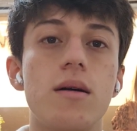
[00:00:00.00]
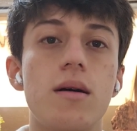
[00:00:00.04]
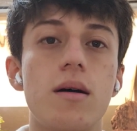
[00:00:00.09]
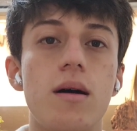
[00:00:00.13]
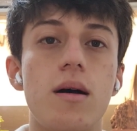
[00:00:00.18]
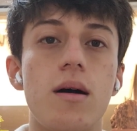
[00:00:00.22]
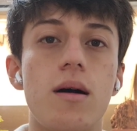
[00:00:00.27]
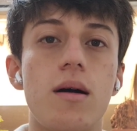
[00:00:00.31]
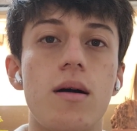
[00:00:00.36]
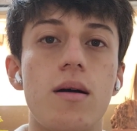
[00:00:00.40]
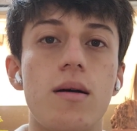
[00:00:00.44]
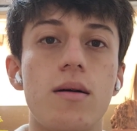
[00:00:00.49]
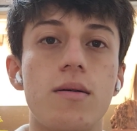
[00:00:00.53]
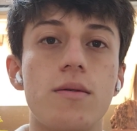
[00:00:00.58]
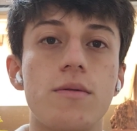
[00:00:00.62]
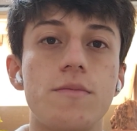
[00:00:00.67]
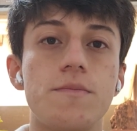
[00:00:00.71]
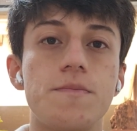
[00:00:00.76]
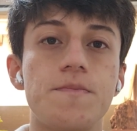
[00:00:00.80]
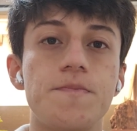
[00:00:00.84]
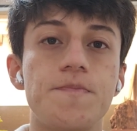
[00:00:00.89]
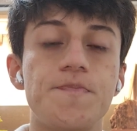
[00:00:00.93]

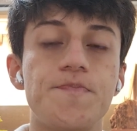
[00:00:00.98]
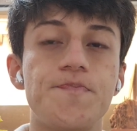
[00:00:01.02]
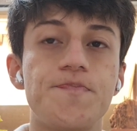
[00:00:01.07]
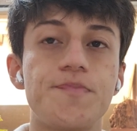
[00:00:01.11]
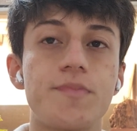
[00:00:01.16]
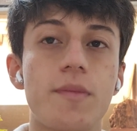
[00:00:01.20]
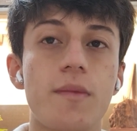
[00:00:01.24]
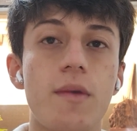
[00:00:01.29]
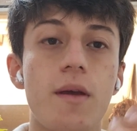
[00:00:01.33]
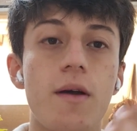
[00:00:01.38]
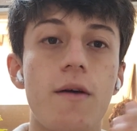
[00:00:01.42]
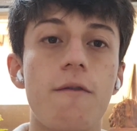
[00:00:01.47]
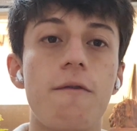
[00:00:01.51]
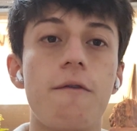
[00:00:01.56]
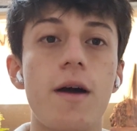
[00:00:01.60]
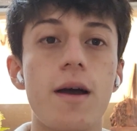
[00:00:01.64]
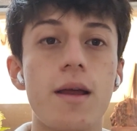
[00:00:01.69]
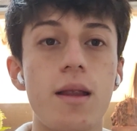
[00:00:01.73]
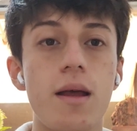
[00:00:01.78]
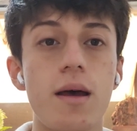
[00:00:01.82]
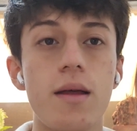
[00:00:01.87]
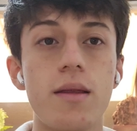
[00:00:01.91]
um,
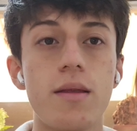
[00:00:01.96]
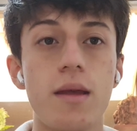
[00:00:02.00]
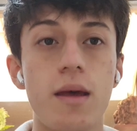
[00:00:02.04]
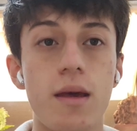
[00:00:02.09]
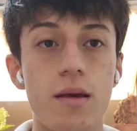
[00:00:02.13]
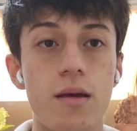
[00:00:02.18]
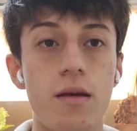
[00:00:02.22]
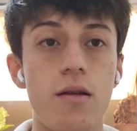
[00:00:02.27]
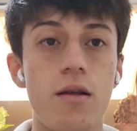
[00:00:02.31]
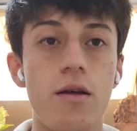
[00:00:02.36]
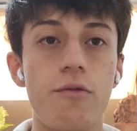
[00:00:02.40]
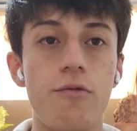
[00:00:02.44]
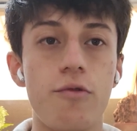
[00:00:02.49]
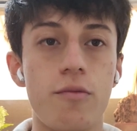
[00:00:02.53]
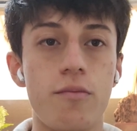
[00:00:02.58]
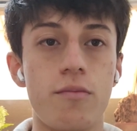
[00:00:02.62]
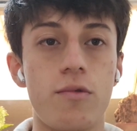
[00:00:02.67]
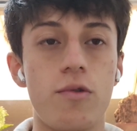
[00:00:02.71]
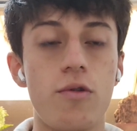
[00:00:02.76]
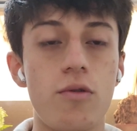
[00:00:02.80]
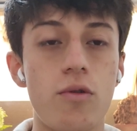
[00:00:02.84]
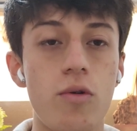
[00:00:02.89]
find out the
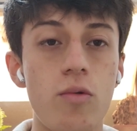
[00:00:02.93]
equilibrium,